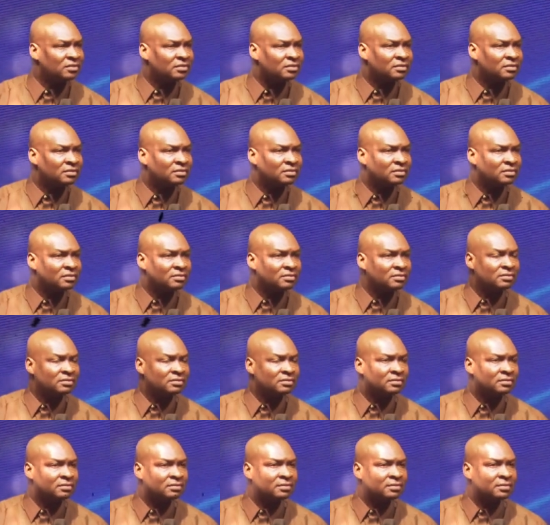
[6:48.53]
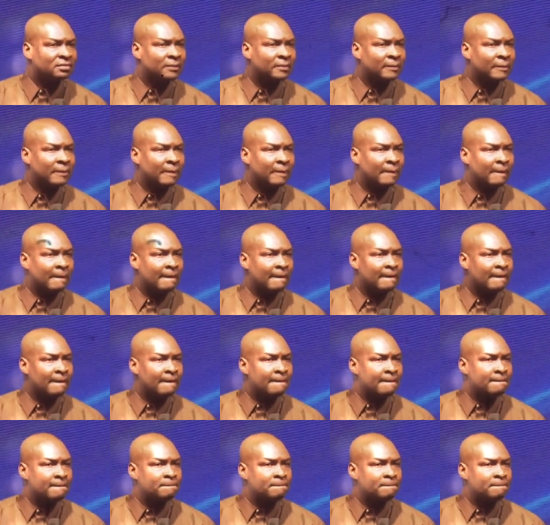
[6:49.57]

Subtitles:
(no one is talking)